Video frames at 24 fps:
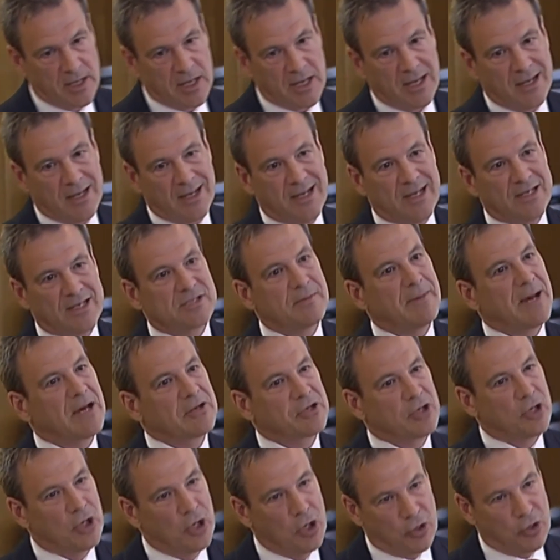is about a
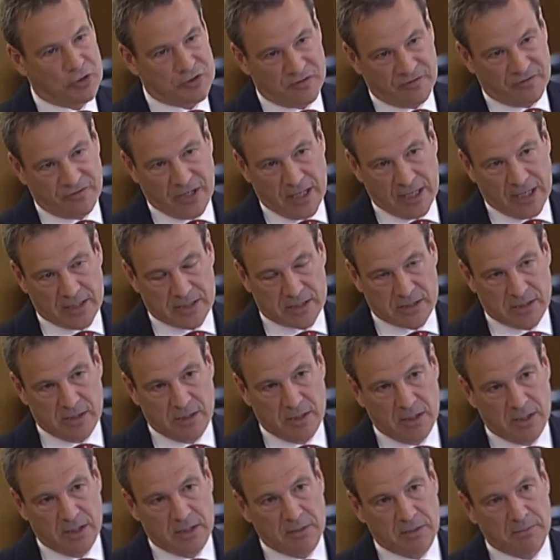lot of things.
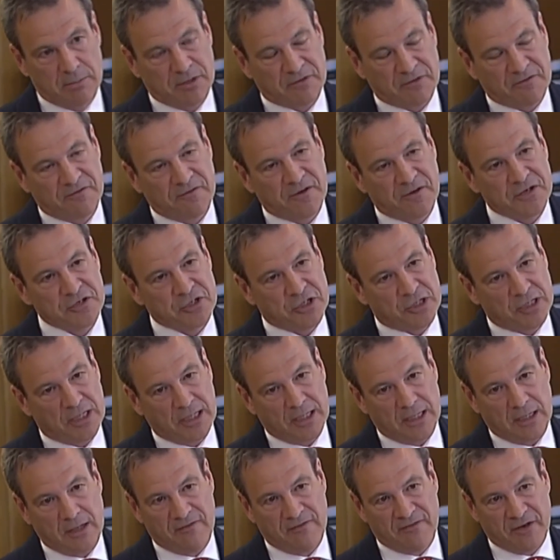But
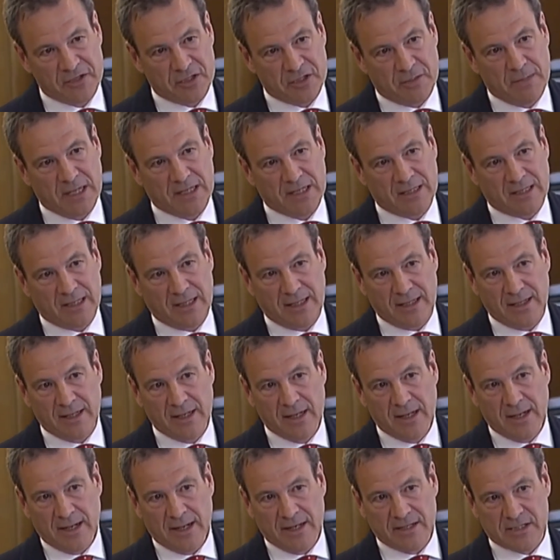fundamentally,
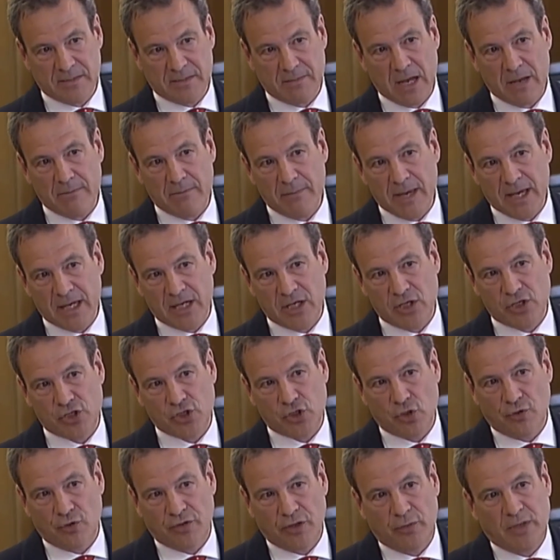it's about making sure
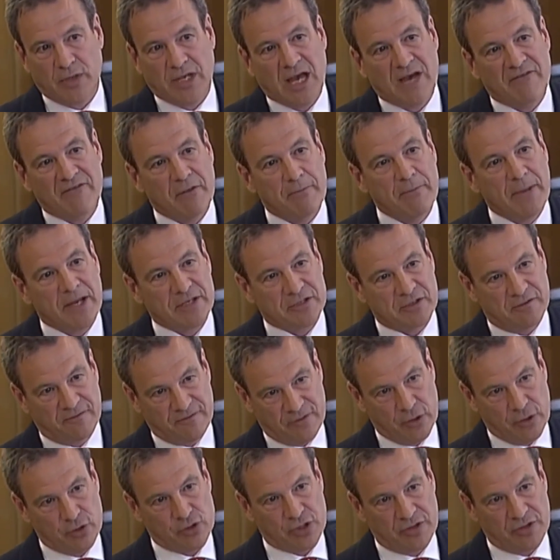that we have a better
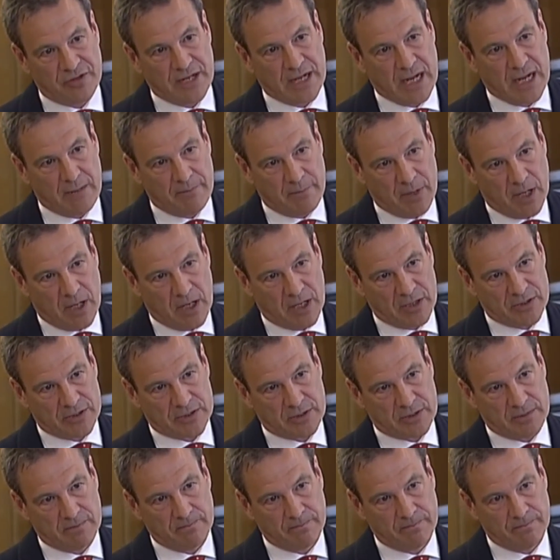future than our past.
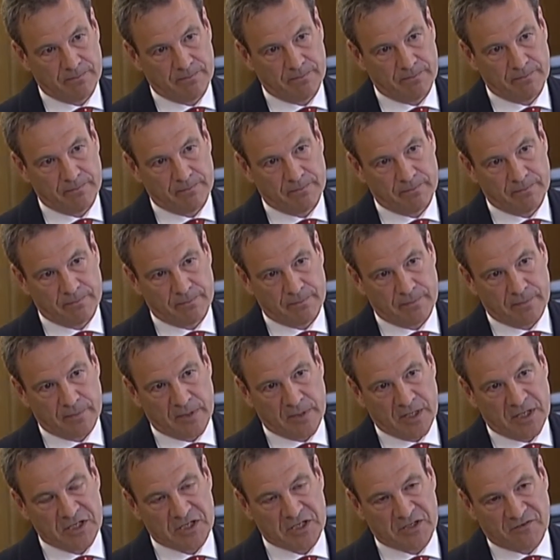
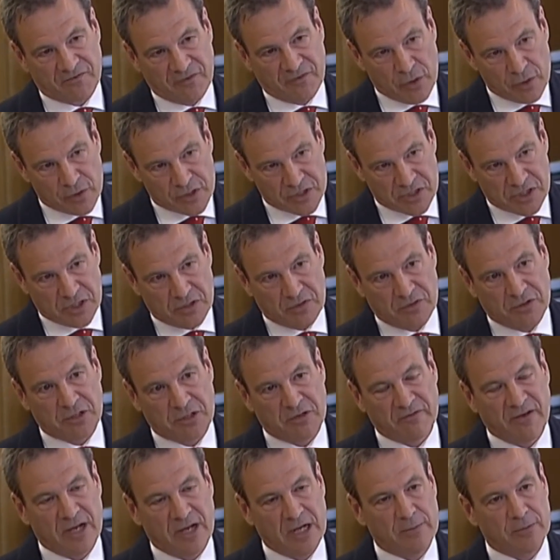It is focusing on the
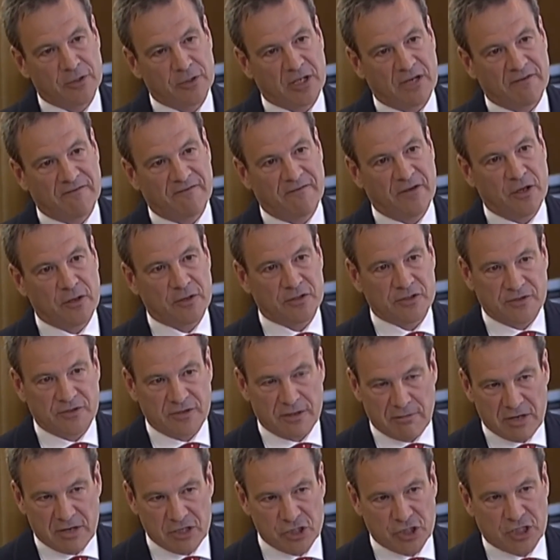development of our folks and their
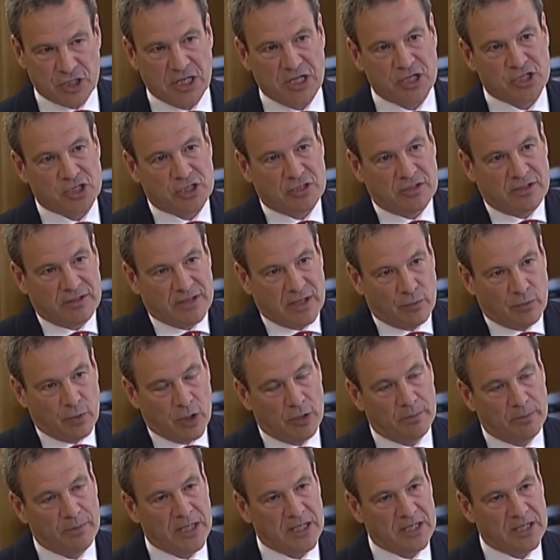education and their
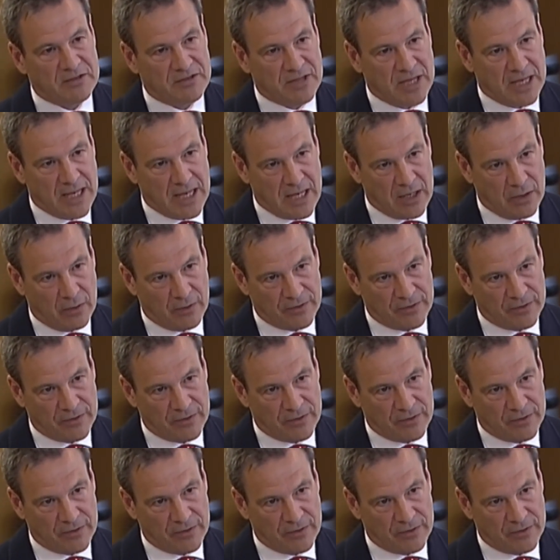well-being and their health,